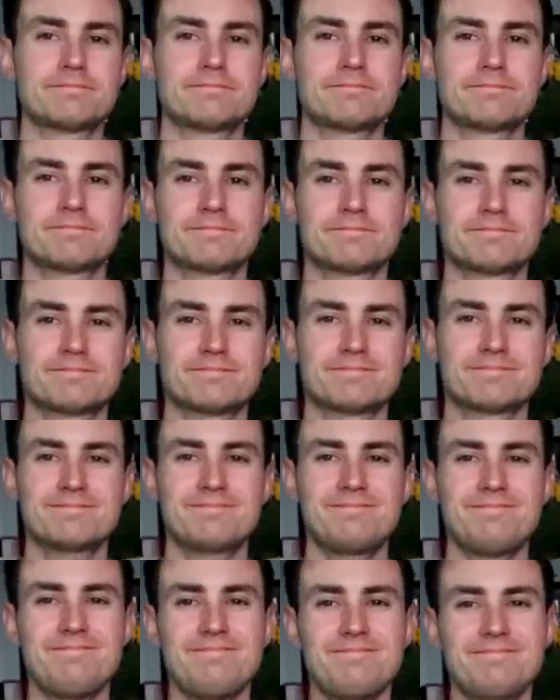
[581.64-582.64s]

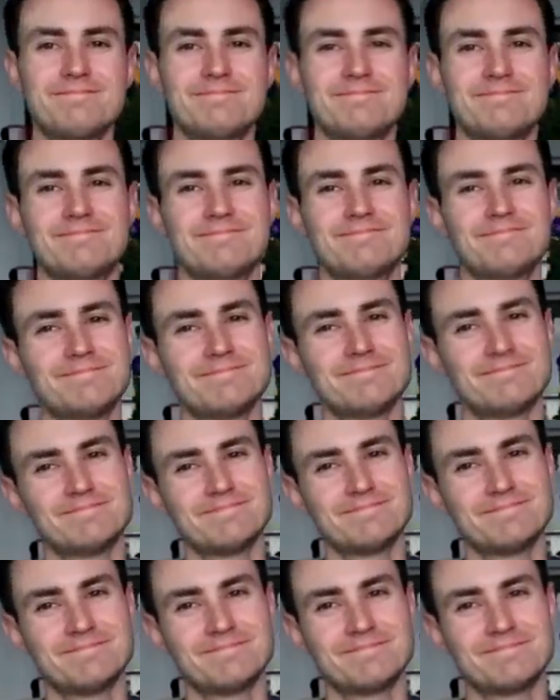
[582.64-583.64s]

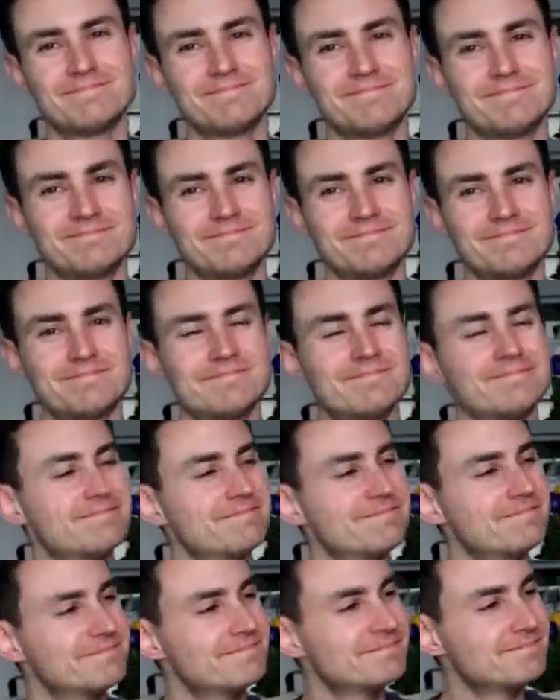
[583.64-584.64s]

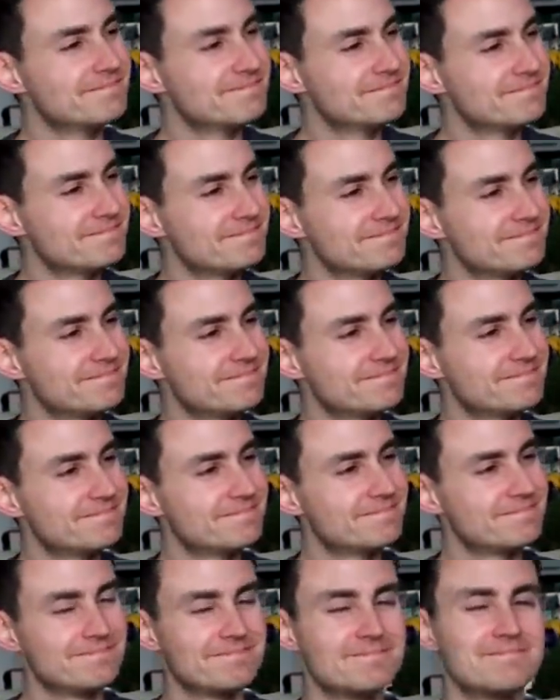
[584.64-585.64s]

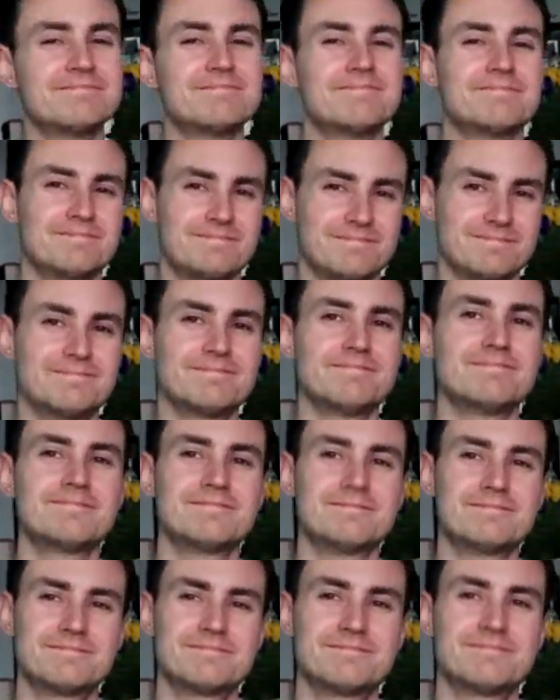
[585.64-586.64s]

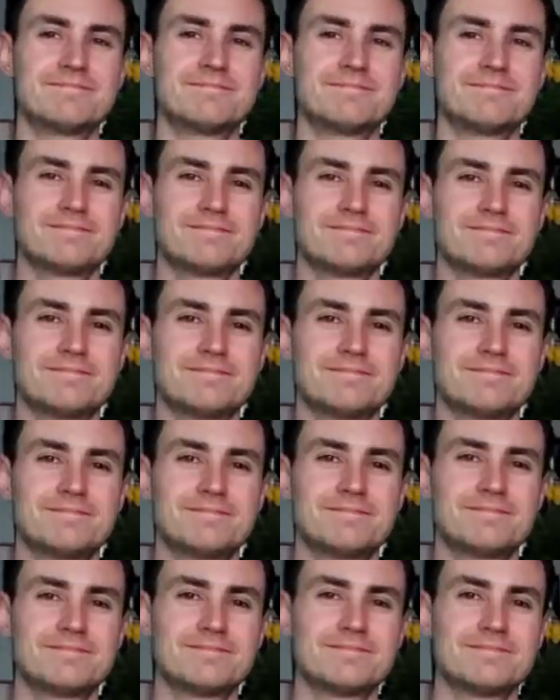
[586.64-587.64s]

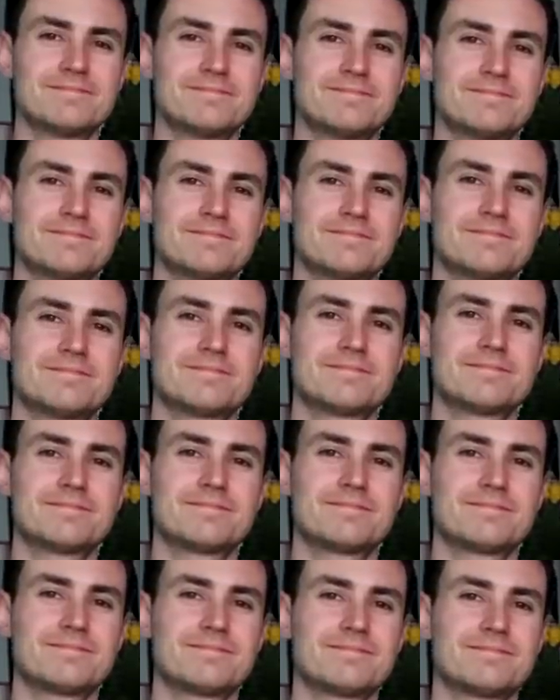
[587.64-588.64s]

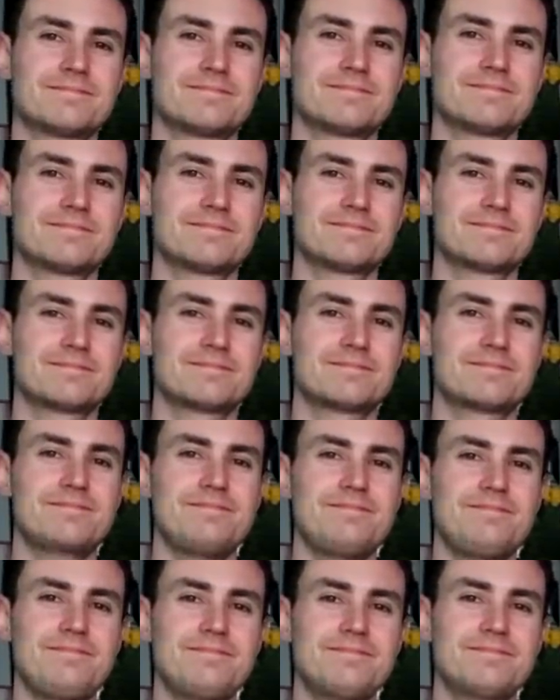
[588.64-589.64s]
This person isn't speaking.